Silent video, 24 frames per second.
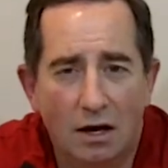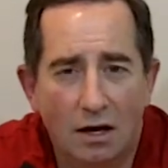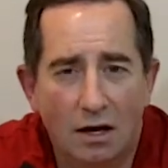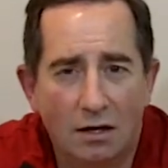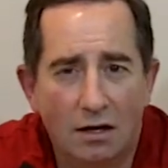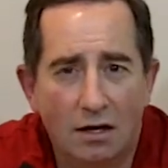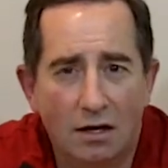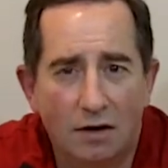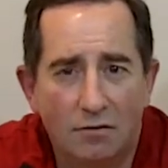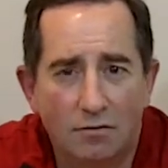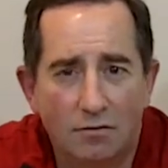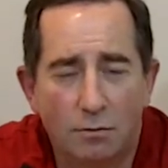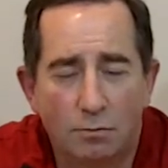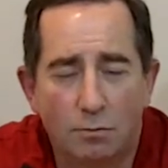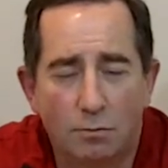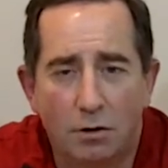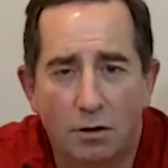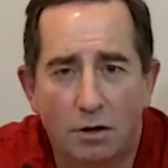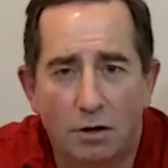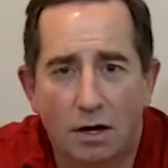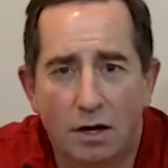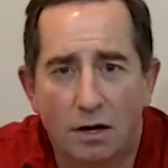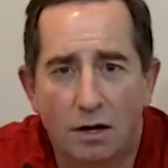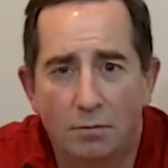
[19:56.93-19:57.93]

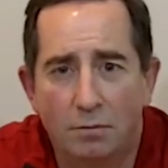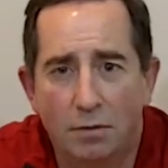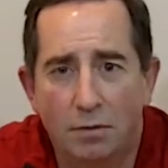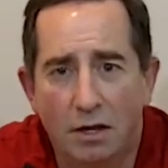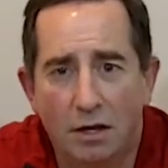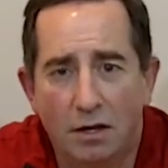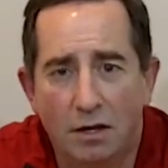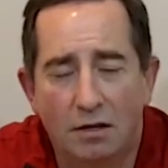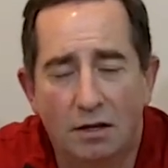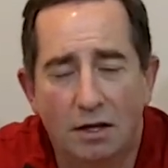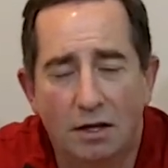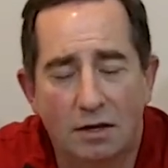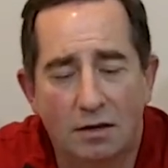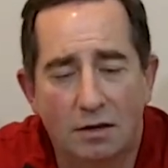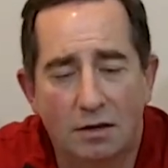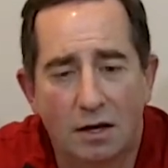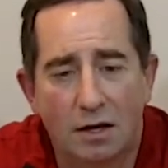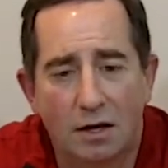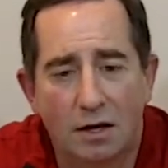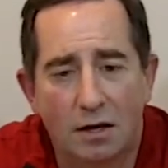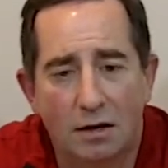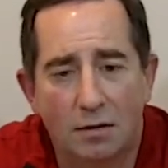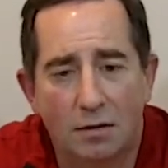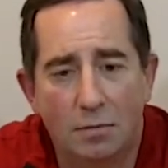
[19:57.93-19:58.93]
uncomfortable kind of pain, like
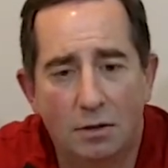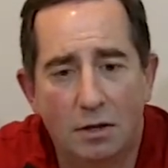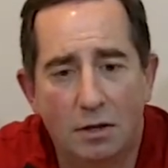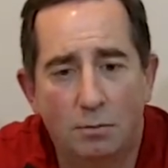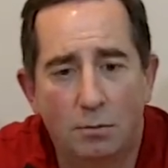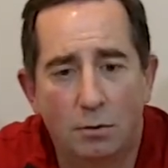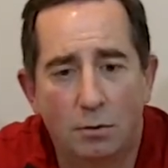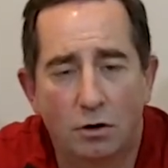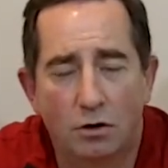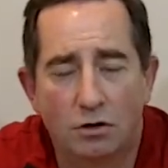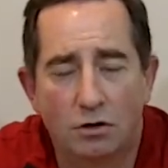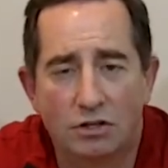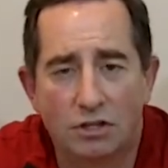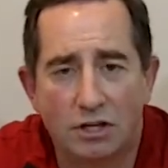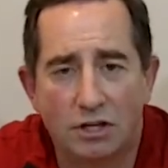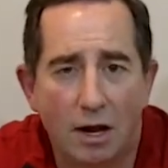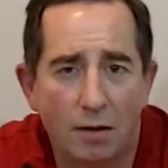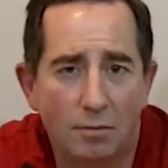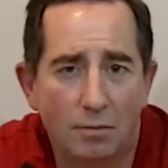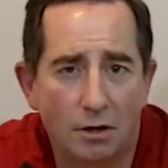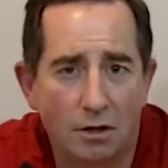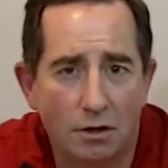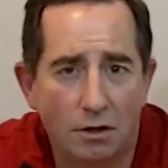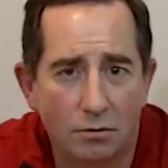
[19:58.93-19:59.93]
uh, people are
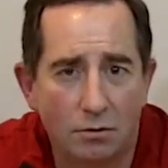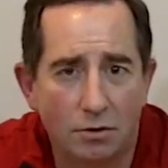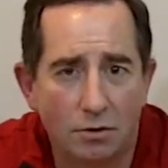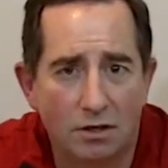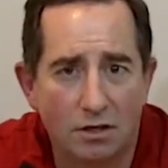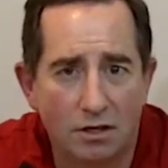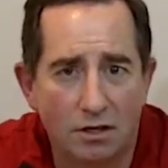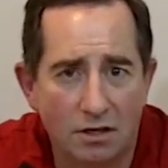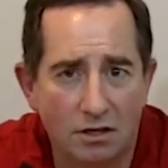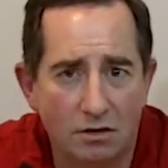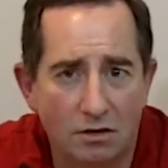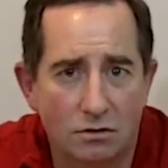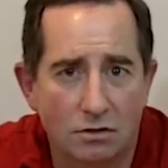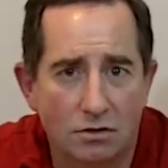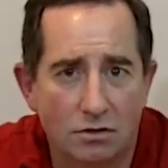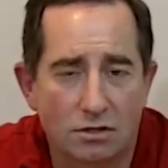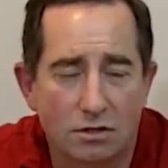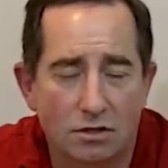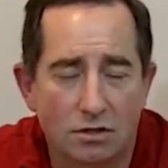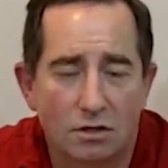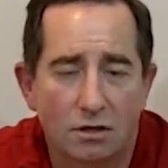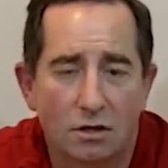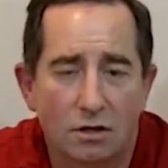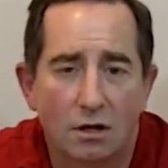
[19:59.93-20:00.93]
jabbing you with
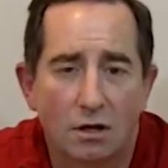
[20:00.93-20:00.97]
needles.